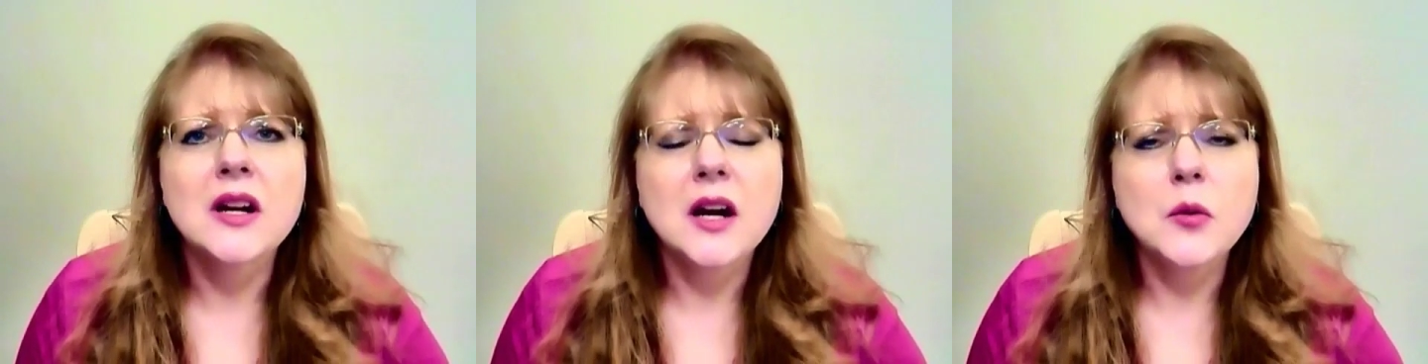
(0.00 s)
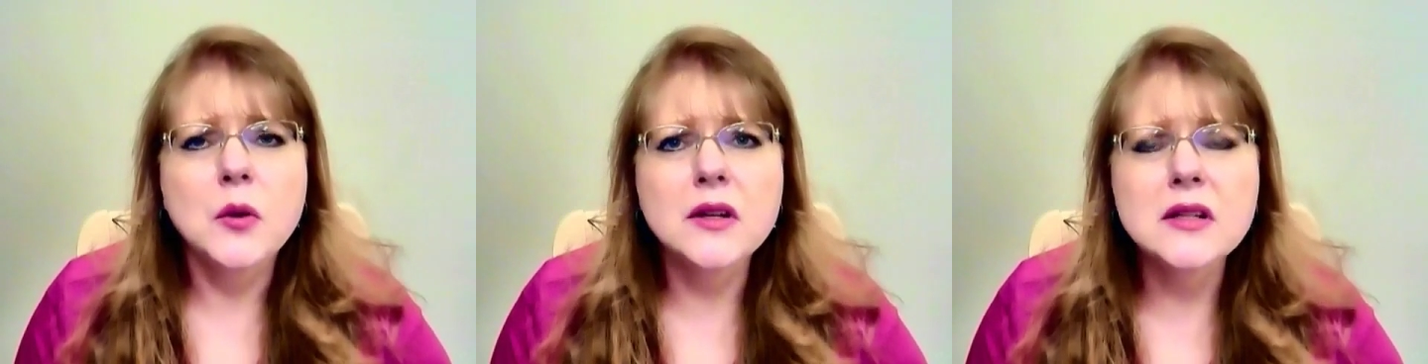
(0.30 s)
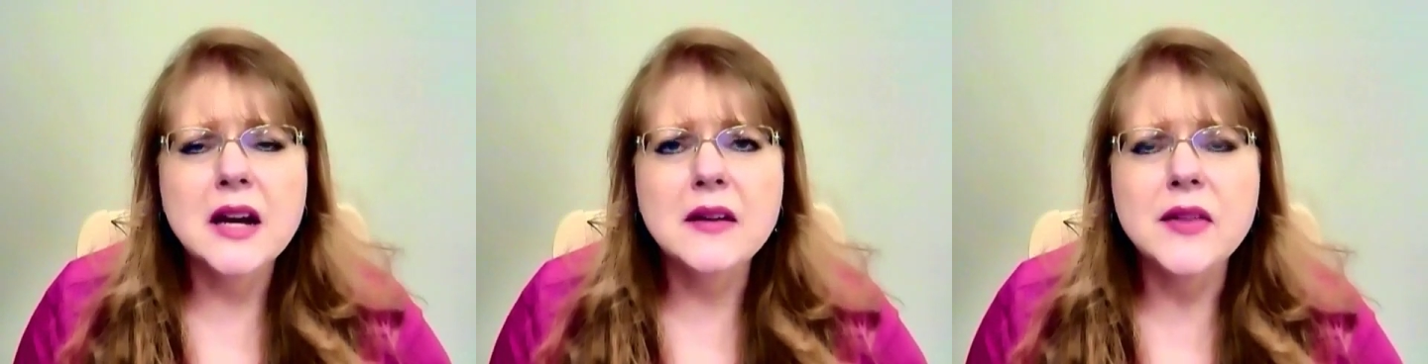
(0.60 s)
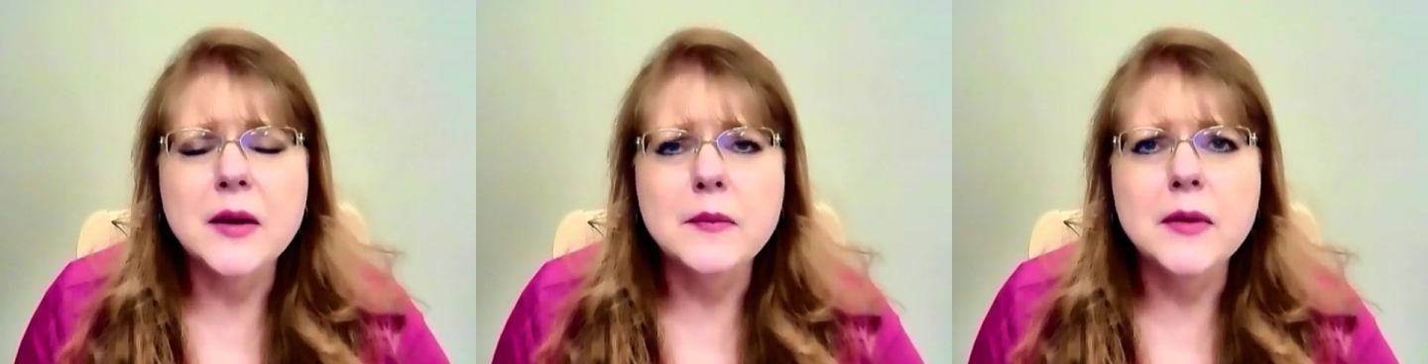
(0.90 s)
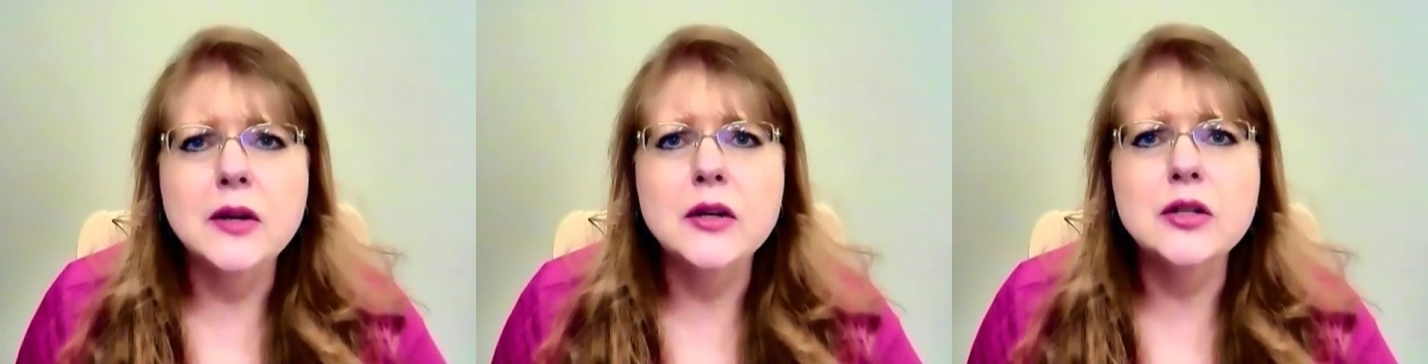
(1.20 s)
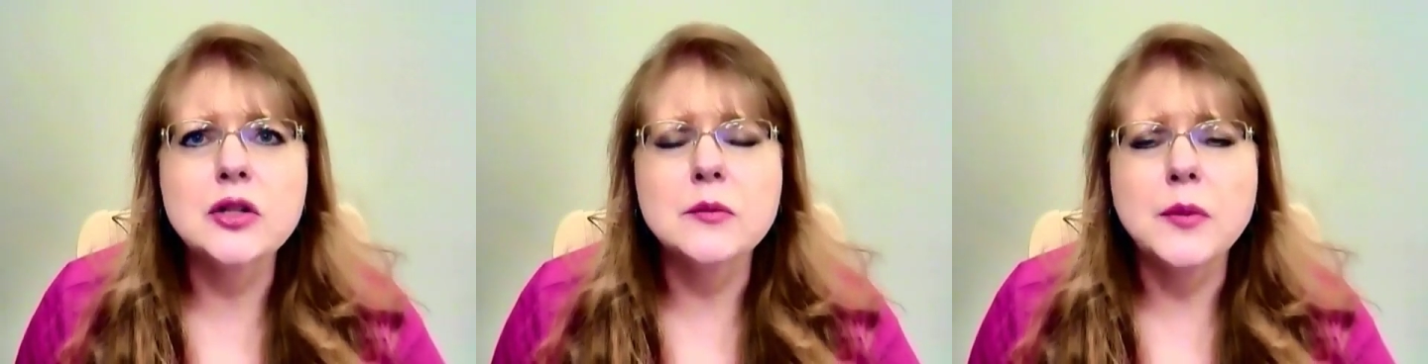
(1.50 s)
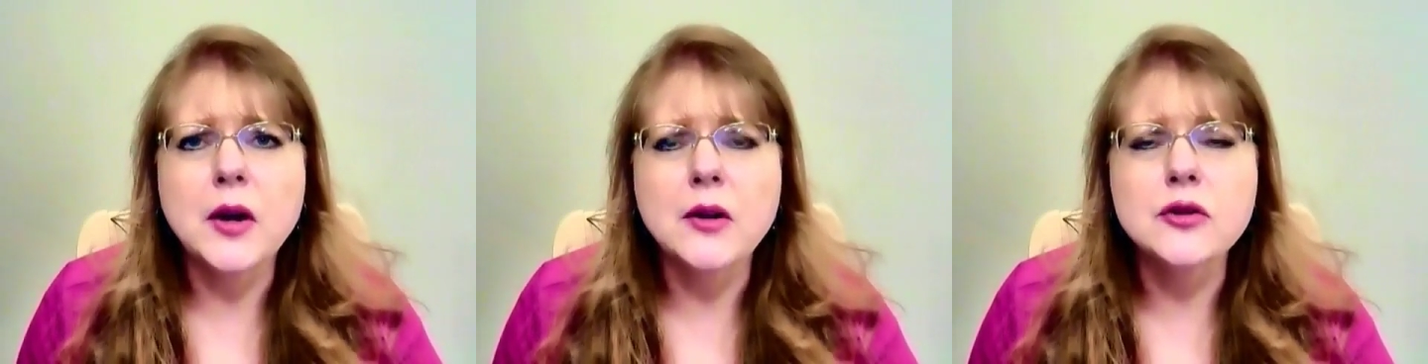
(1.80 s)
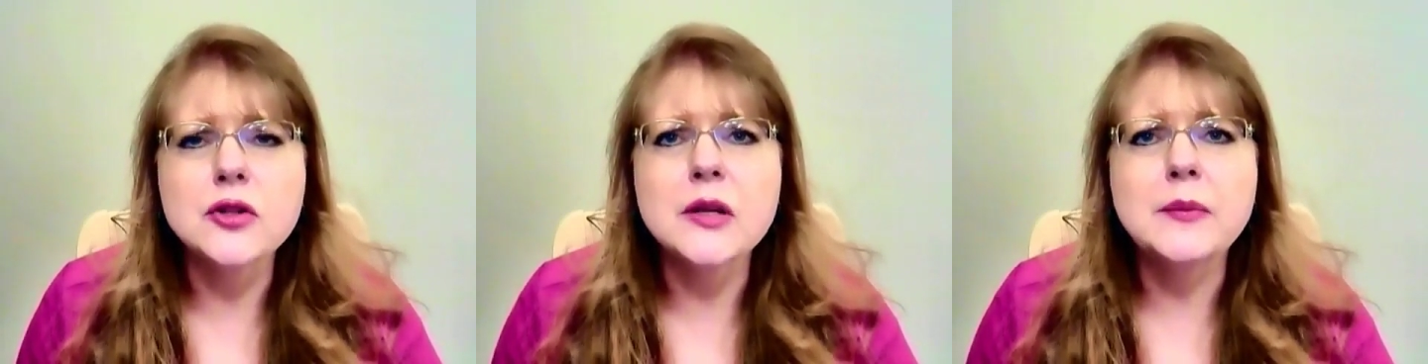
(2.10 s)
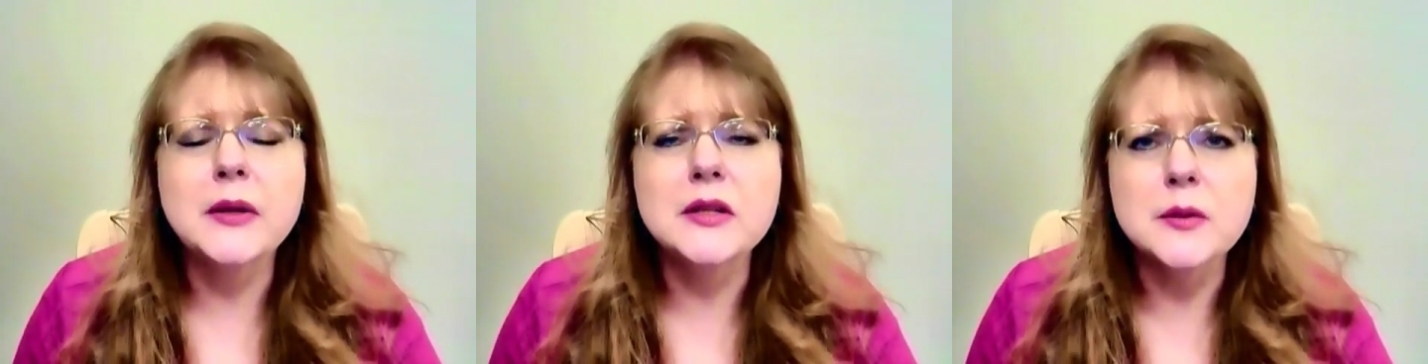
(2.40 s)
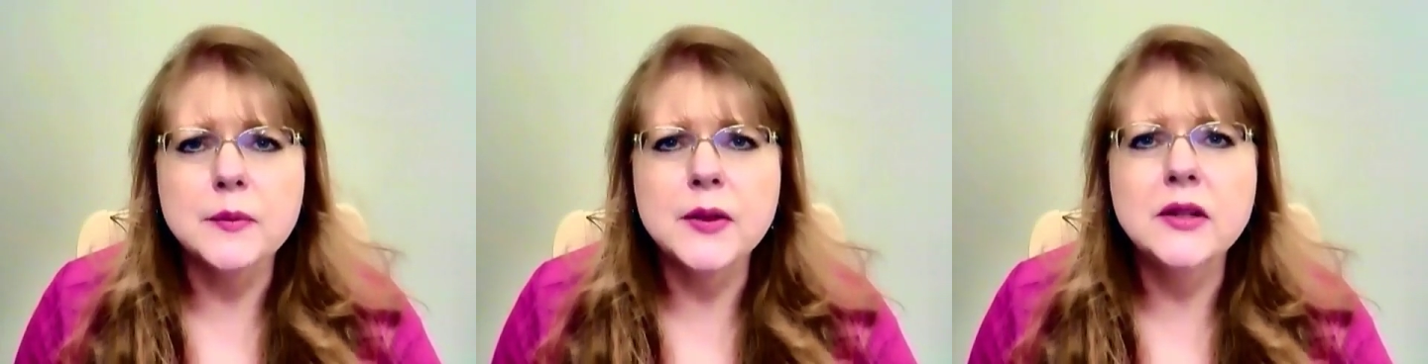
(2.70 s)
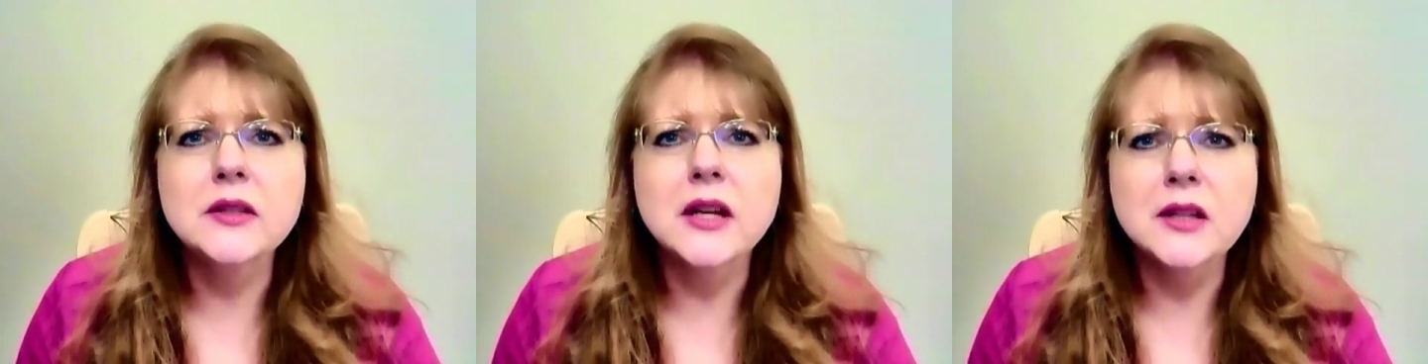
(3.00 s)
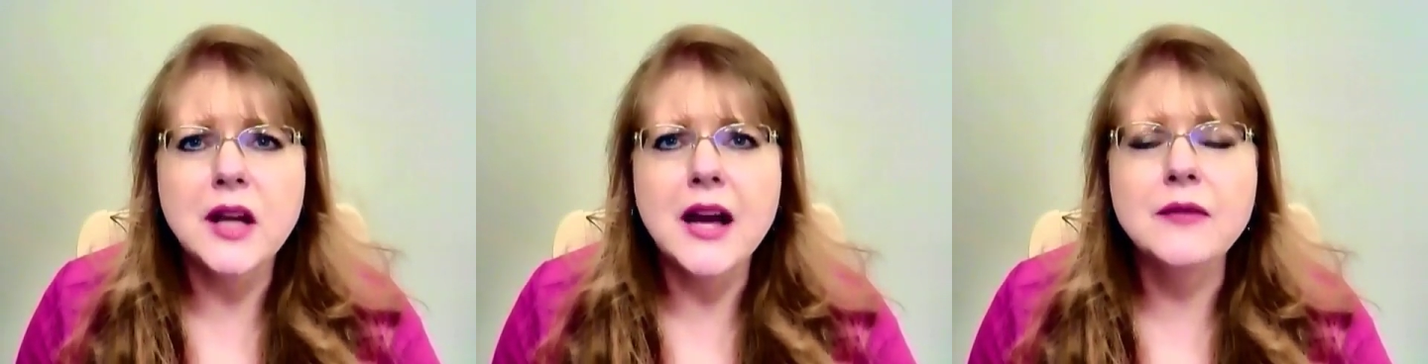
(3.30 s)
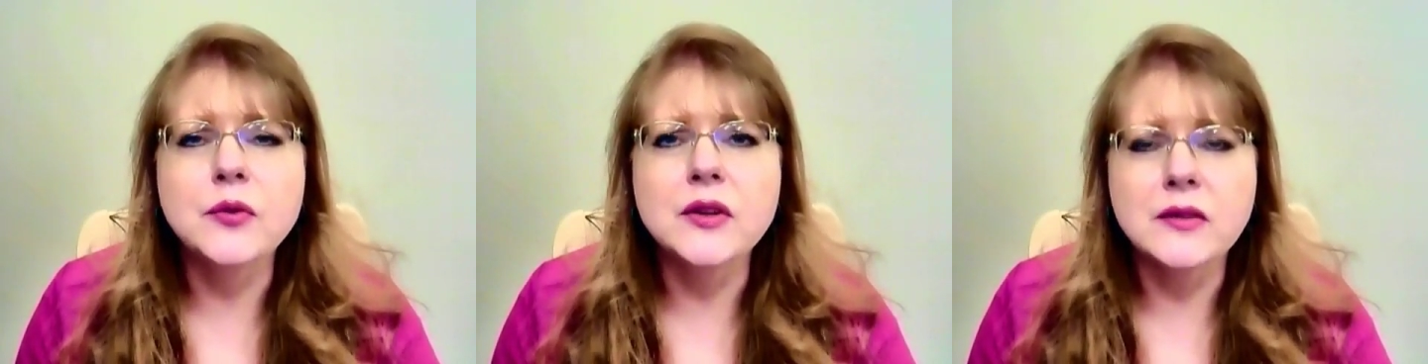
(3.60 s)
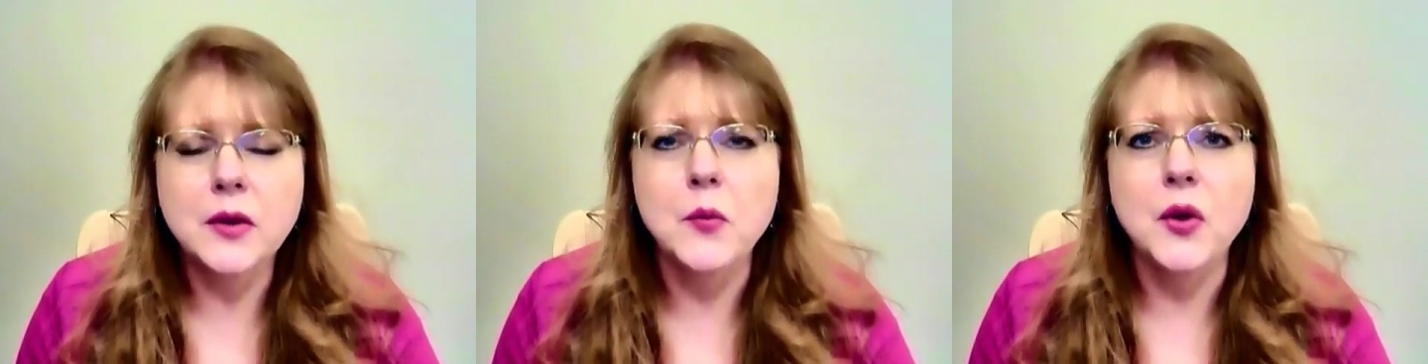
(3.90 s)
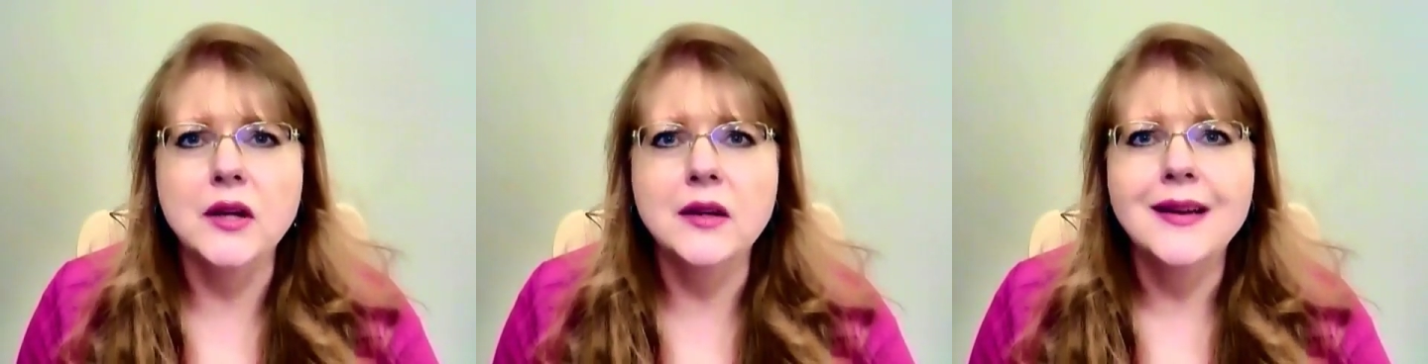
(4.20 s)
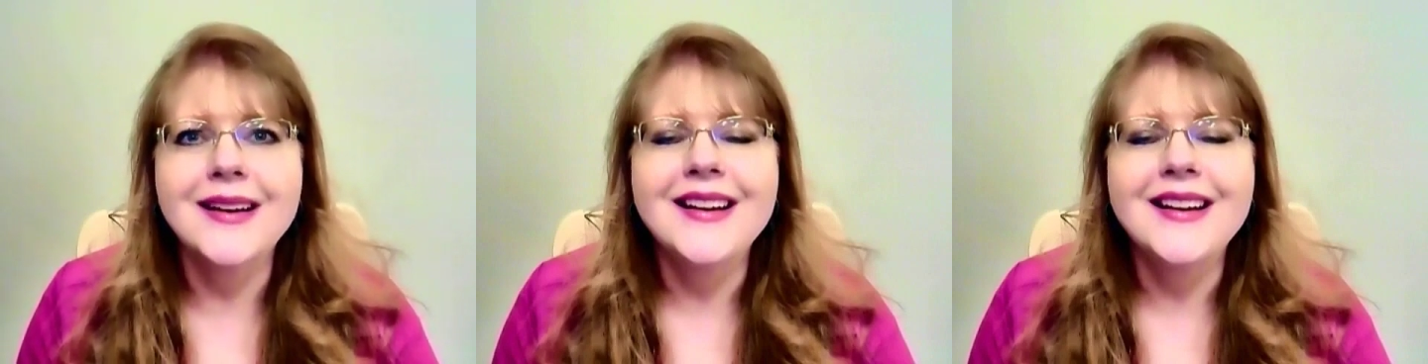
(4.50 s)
I wanted to have that marriage and partnership and to build a life with someone.